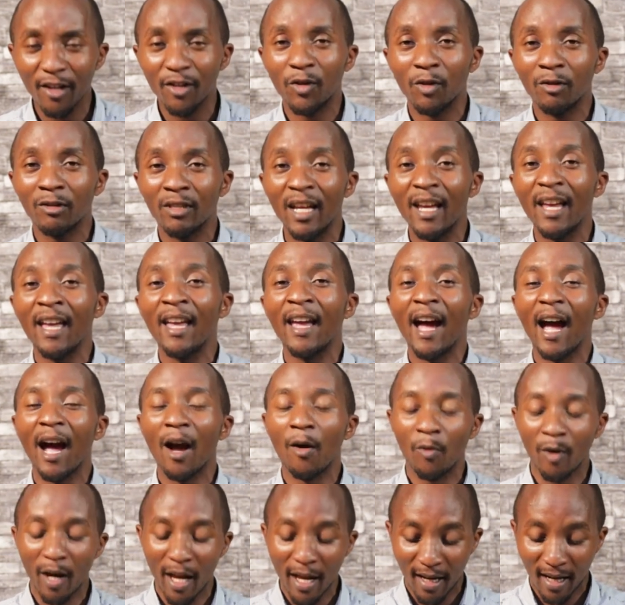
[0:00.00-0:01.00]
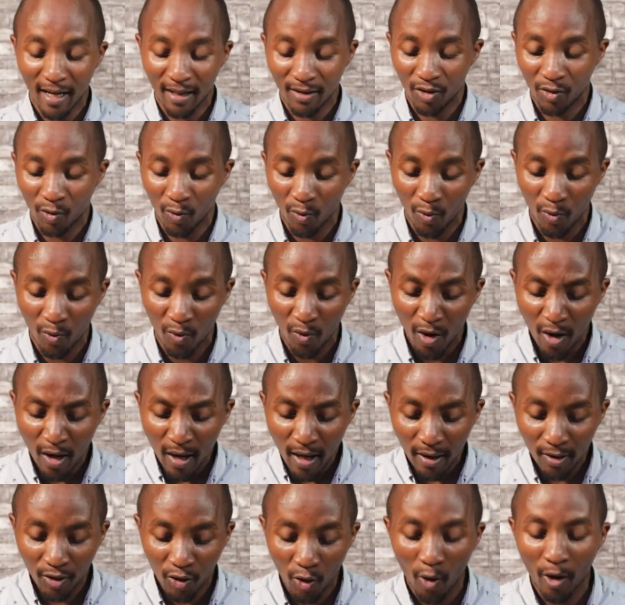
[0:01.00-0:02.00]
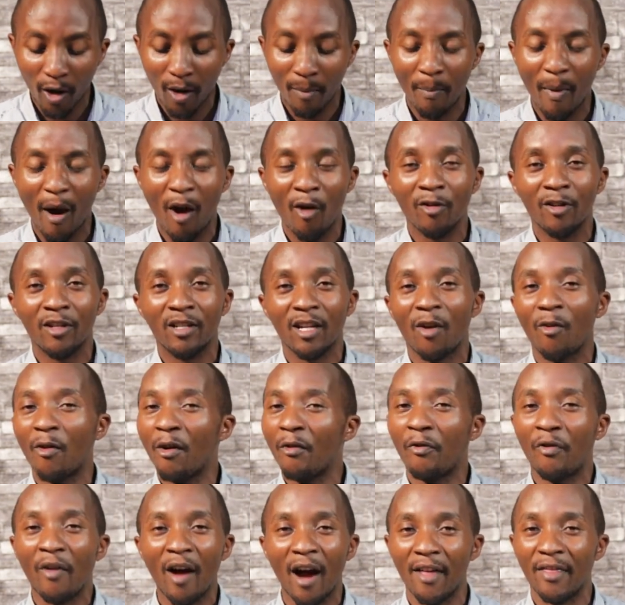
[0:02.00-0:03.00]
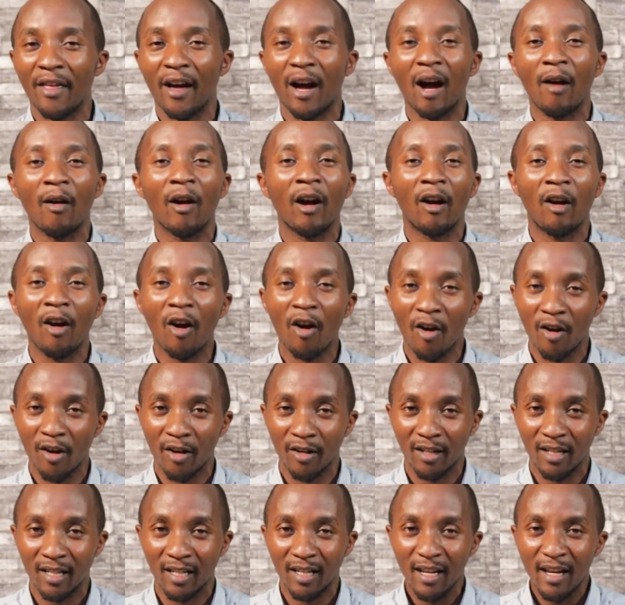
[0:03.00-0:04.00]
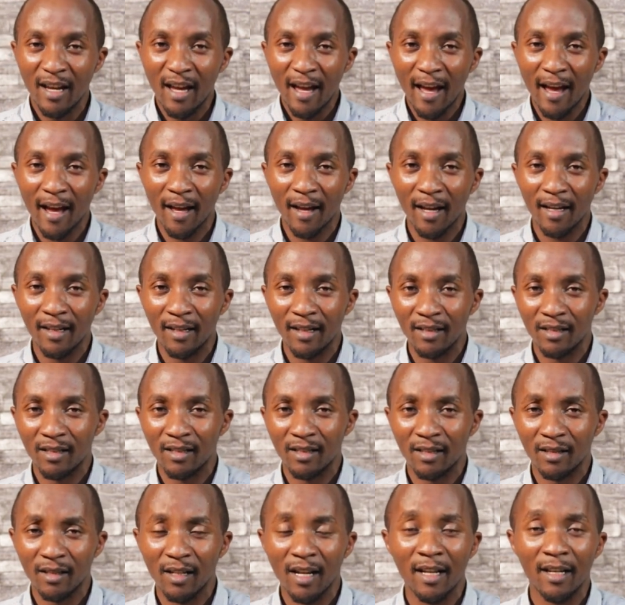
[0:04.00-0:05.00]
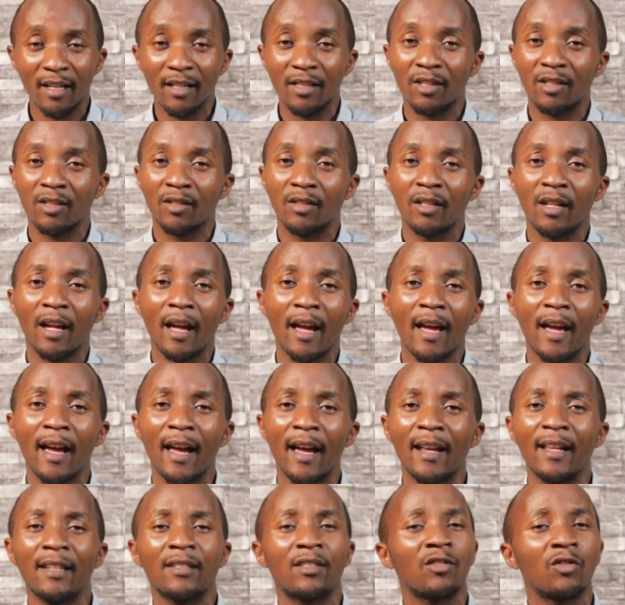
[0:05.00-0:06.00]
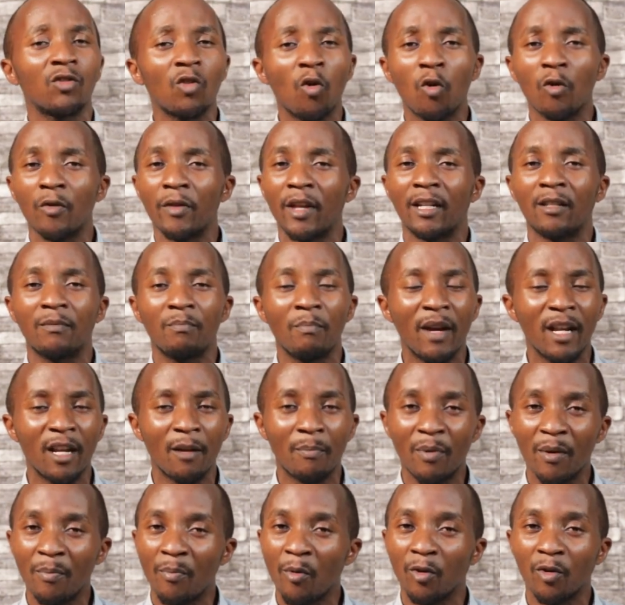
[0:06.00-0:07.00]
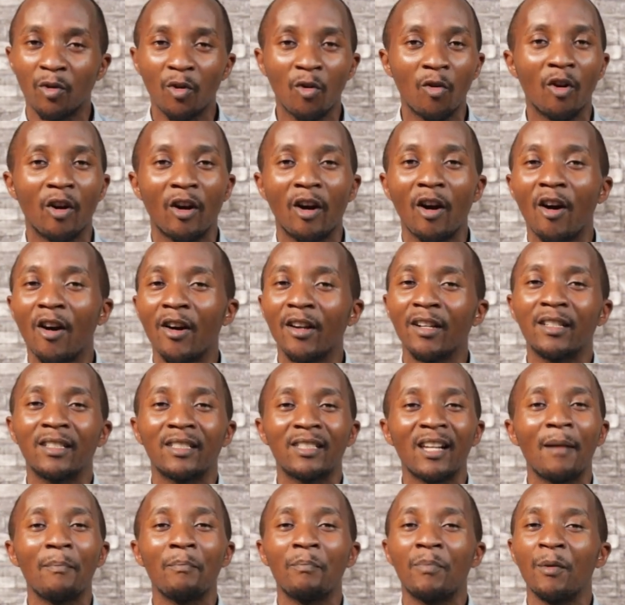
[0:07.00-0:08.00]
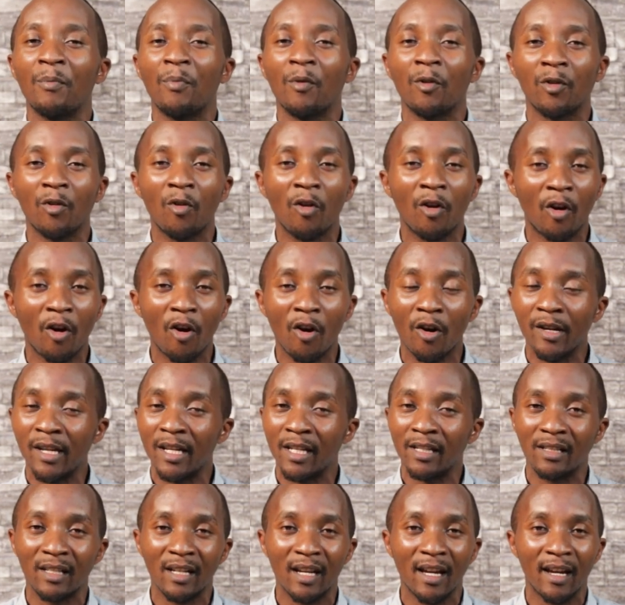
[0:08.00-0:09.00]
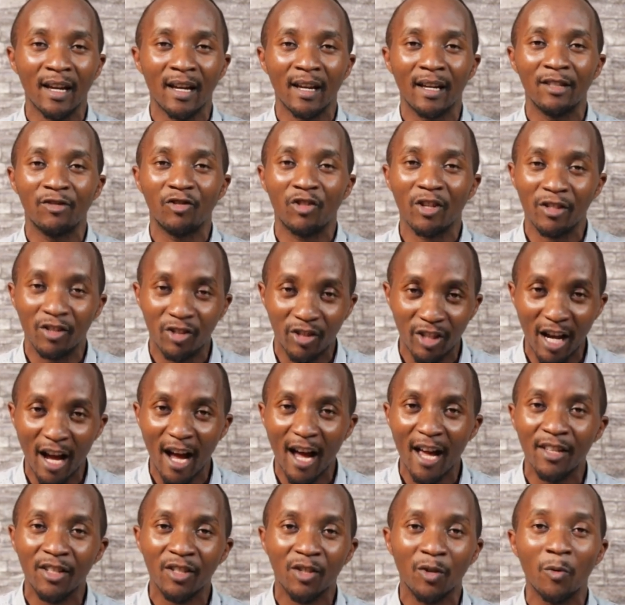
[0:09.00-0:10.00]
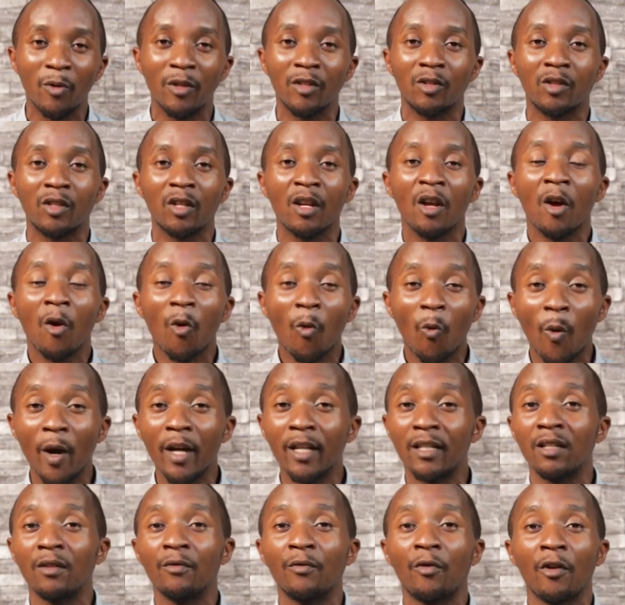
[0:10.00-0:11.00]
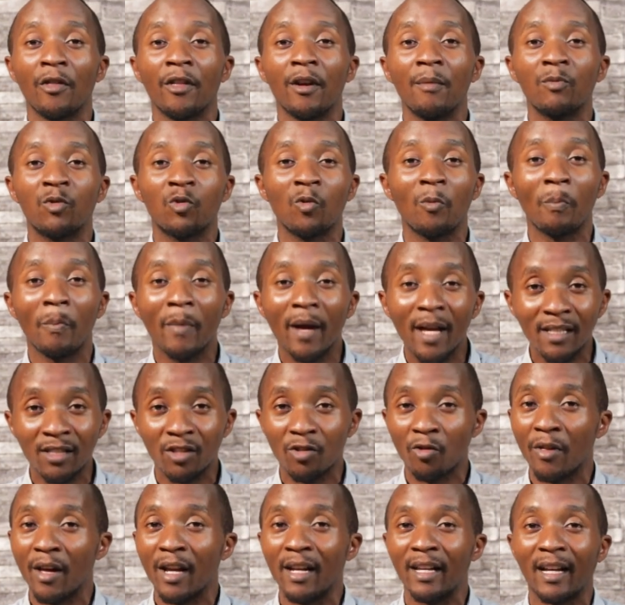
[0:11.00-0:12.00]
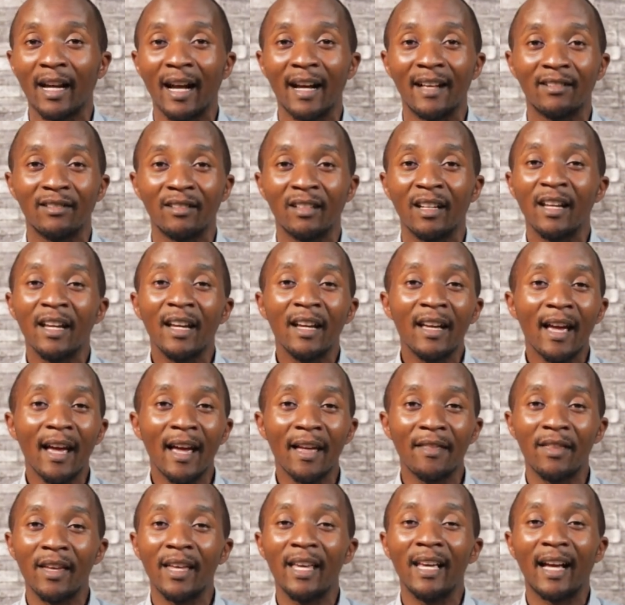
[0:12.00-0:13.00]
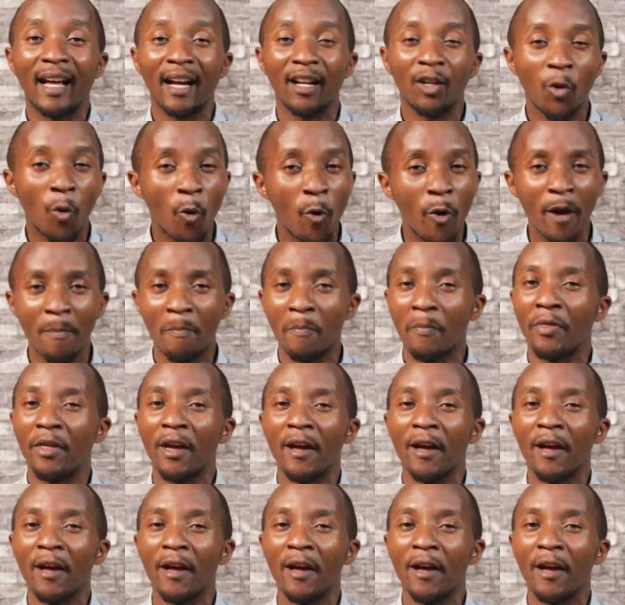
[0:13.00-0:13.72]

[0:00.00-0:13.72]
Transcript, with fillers: today I would like us to talk about our Father, our God. Uh, it is it is uh, it is known that many people know God. Some people know God as a, a judge who is waiting for them to mess so that he can uh, he can whip